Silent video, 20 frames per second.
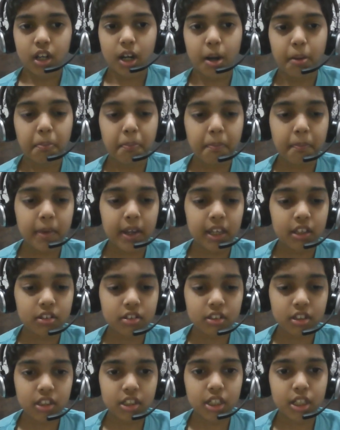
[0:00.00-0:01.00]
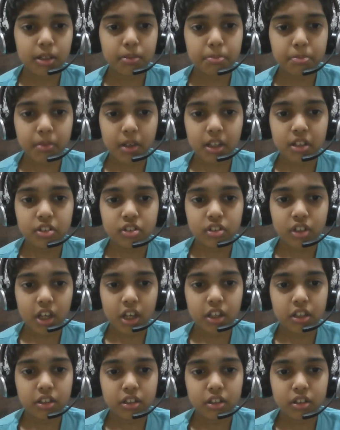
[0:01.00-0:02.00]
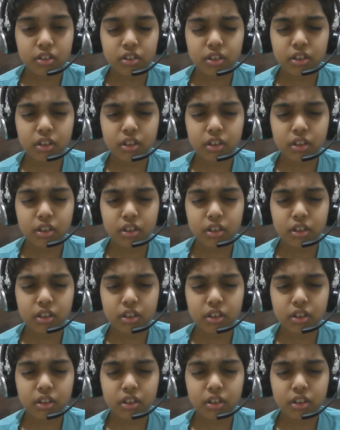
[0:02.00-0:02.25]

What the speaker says: Amazing game by Steinitz.